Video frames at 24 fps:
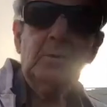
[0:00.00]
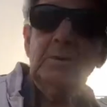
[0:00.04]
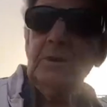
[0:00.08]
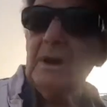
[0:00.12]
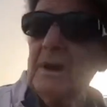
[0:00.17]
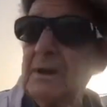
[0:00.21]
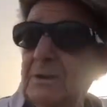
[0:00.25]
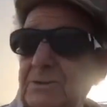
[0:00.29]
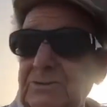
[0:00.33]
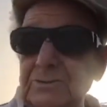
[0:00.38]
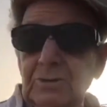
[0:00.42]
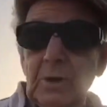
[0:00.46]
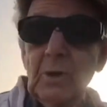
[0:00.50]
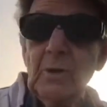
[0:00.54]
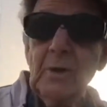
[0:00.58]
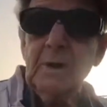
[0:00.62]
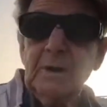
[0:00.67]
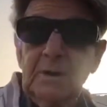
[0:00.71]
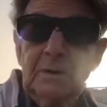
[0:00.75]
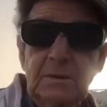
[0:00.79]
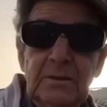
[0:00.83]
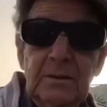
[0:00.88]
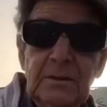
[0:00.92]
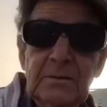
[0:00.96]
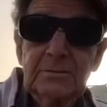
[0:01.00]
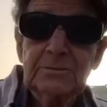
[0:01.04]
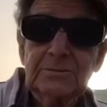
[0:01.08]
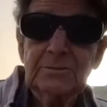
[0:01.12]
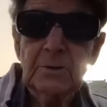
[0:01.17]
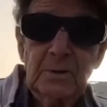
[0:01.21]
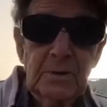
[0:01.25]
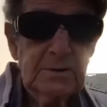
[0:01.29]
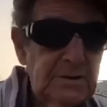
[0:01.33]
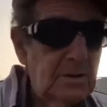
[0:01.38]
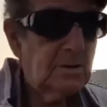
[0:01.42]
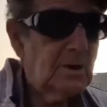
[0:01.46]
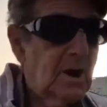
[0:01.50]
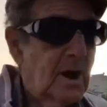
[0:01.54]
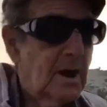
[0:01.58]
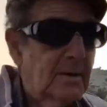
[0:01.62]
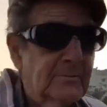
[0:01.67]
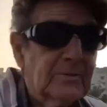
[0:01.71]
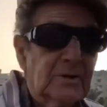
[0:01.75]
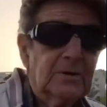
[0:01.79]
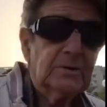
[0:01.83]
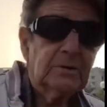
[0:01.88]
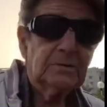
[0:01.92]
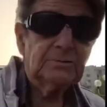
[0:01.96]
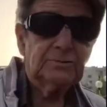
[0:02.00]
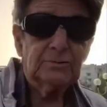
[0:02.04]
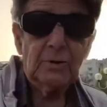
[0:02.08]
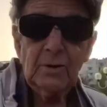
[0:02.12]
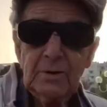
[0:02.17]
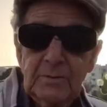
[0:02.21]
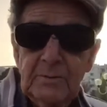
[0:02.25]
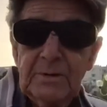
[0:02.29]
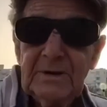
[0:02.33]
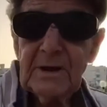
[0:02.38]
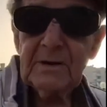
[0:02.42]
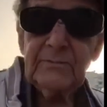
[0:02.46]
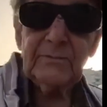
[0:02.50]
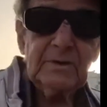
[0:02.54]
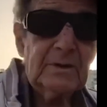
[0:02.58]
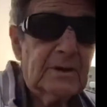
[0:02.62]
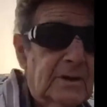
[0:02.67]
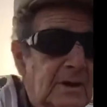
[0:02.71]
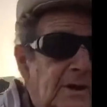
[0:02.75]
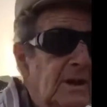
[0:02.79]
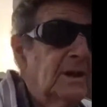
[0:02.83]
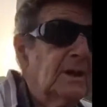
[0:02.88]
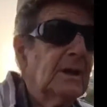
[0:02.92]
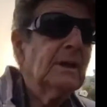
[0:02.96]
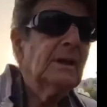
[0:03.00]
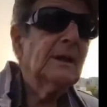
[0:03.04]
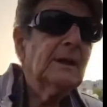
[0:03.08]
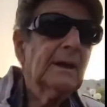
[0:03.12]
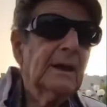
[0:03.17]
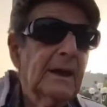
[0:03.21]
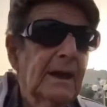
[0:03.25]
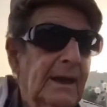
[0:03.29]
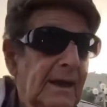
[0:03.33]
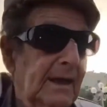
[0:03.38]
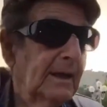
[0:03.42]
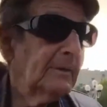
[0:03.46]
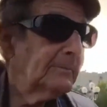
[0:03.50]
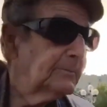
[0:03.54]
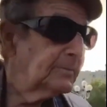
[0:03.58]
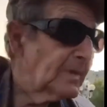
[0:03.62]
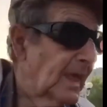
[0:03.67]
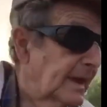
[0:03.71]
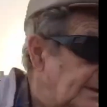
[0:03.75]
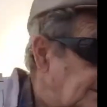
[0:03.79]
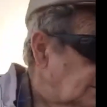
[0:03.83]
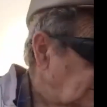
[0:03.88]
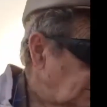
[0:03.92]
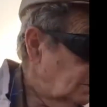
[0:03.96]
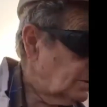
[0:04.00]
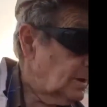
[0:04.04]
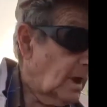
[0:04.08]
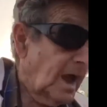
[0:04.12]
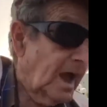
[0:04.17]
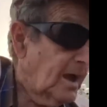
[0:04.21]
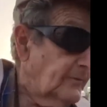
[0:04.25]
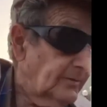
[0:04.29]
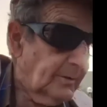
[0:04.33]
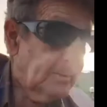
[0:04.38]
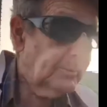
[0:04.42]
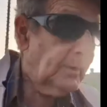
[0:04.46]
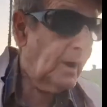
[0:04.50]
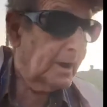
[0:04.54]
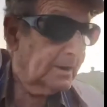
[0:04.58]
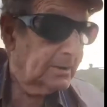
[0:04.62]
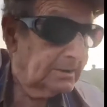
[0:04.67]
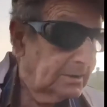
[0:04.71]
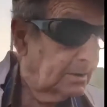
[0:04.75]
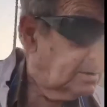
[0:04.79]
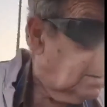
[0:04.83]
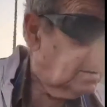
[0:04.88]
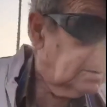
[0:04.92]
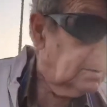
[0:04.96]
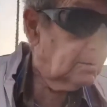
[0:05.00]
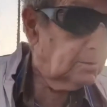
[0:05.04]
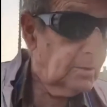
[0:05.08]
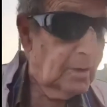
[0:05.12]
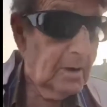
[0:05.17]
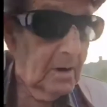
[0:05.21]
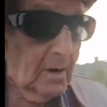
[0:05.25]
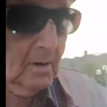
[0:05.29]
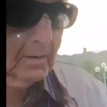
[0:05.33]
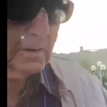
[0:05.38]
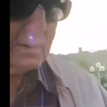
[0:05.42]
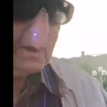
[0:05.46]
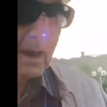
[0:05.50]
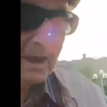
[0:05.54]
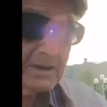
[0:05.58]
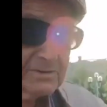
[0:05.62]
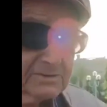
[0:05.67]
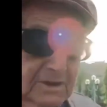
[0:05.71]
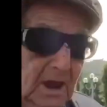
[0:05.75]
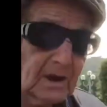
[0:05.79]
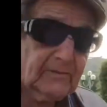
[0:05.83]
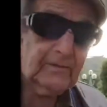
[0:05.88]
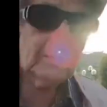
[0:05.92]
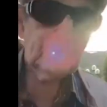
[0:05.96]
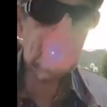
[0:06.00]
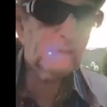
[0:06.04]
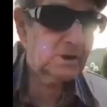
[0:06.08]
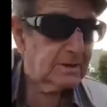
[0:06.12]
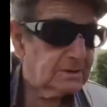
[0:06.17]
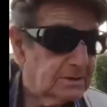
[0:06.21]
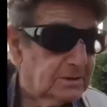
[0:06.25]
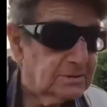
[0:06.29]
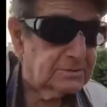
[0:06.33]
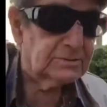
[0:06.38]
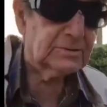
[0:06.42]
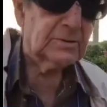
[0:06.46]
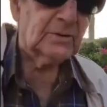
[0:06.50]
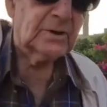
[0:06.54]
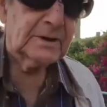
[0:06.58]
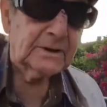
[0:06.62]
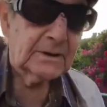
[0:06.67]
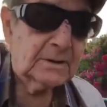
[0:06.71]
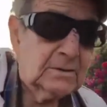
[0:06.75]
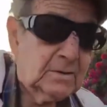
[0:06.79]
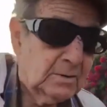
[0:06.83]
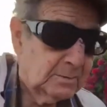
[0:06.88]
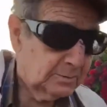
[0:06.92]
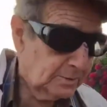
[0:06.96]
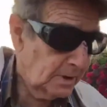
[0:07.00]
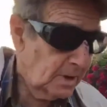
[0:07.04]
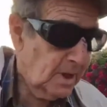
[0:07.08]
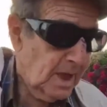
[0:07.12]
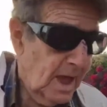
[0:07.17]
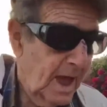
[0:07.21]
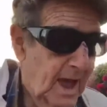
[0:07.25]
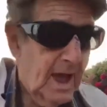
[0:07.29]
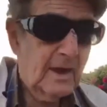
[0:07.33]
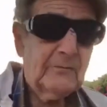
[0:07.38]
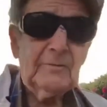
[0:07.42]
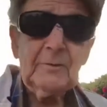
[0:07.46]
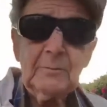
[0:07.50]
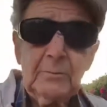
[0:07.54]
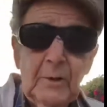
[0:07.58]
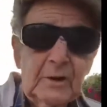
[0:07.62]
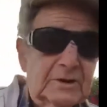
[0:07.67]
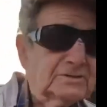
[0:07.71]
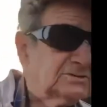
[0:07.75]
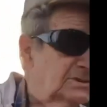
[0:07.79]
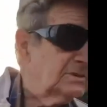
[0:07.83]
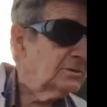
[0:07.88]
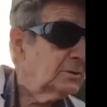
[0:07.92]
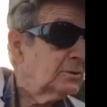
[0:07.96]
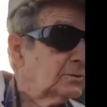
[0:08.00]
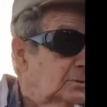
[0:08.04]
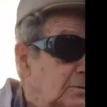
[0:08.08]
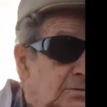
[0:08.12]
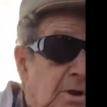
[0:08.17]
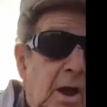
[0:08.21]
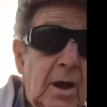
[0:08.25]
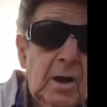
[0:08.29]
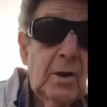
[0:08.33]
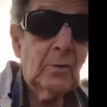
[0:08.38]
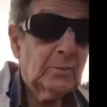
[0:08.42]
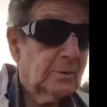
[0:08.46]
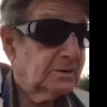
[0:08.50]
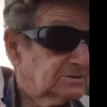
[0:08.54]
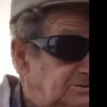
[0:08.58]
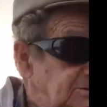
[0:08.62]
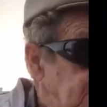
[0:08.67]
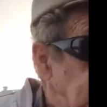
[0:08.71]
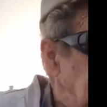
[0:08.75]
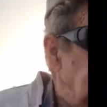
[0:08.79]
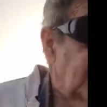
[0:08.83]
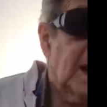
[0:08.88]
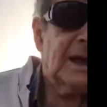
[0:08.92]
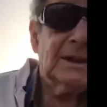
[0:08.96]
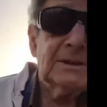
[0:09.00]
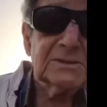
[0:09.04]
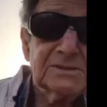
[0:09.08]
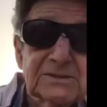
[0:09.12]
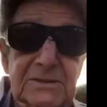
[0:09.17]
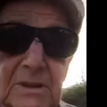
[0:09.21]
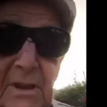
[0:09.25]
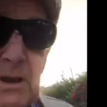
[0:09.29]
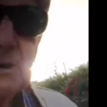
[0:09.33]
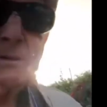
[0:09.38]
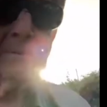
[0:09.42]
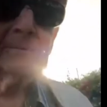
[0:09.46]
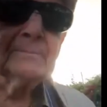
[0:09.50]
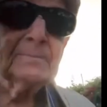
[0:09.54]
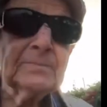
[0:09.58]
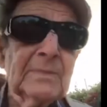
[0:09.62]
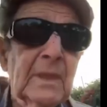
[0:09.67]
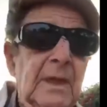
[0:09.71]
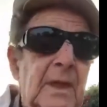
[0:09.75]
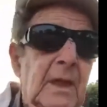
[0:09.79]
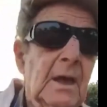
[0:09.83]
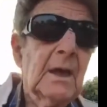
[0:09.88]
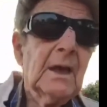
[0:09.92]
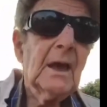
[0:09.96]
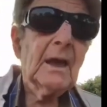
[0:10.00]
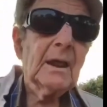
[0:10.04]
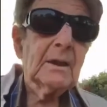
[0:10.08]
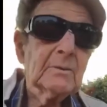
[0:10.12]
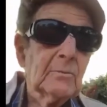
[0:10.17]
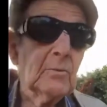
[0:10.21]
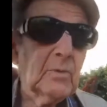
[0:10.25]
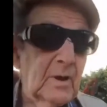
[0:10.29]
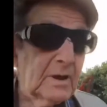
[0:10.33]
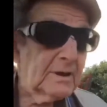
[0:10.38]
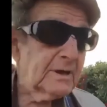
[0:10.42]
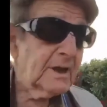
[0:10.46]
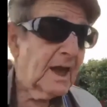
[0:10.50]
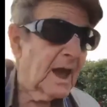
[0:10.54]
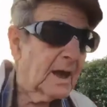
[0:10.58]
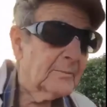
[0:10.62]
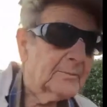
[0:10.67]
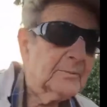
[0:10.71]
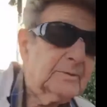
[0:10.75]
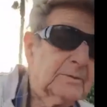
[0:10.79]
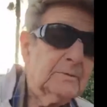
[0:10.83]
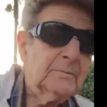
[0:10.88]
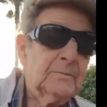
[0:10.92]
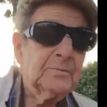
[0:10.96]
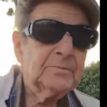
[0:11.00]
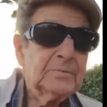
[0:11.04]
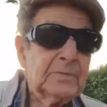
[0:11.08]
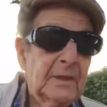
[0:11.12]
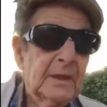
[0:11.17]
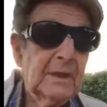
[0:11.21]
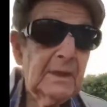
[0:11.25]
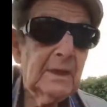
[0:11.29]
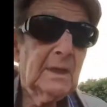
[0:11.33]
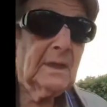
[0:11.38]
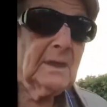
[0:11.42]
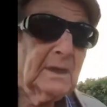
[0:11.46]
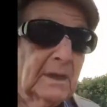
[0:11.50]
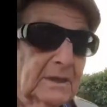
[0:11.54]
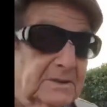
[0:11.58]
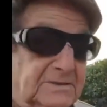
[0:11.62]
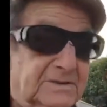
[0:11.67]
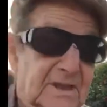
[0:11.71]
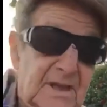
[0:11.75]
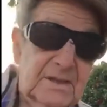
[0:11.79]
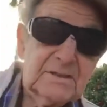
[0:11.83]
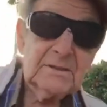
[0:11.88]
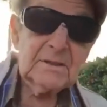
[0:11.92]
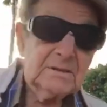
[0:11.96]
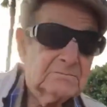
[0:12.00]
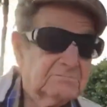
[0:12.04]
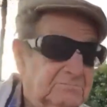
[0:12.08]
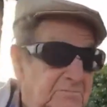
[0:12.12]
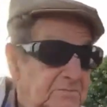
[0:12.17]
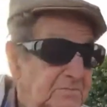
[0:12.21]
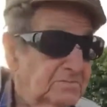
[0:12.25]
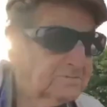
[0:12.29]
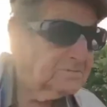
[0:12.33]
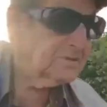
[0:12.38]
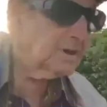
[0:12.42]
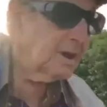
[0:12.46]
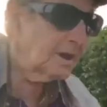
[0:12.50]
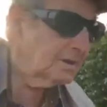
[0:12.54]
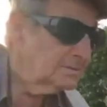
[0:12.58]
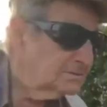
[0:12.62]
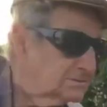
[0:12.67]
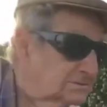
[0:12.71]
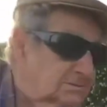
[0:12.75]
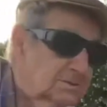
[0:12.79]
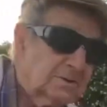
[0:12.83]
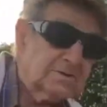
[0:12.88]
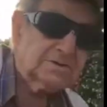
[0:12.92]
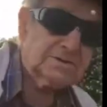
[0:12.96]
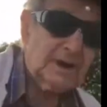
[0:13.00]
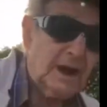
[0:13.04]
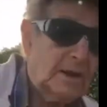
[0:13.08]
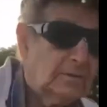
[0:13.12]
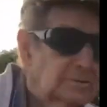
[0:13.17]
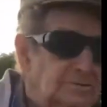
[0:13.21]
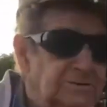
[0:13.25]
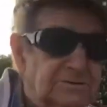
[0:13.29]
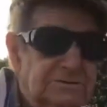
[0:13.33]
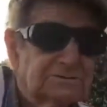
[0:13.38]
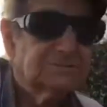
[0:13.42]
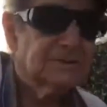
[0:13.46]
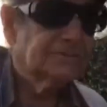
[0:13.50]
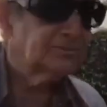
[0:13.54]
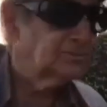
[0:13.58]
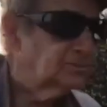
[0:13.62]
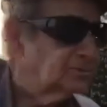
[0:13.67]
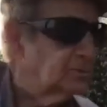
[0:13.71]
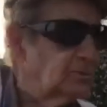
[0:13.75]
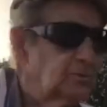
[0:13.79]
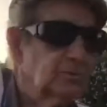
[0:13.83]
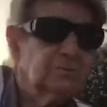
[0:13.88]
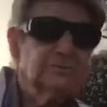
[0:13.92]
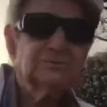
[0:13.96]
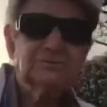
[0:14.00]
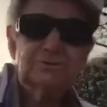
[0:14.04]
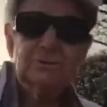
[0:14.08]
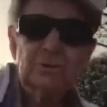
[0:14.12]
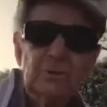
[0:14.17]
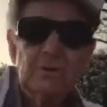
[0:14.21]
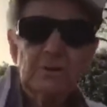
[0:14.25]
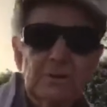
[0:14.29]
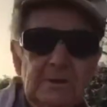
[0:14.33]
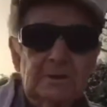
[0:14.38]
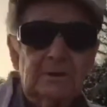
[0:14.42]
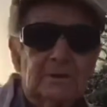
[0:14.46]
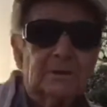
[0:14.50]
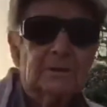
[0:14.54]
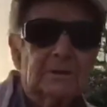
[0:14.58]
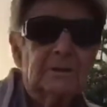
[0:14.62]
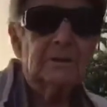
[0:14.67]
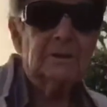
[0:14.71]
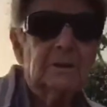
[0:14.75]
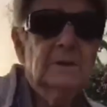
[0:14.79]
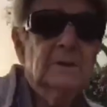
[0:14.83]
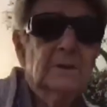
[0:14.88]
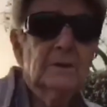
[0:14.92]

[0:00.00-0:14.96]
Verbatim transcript: okay, join, join the army, join whatever. The Jews. Uh, everybody. everybody. No, they asked everybody to join. Every person was in Palestine. And what happened is that ten thousands of Jews joined.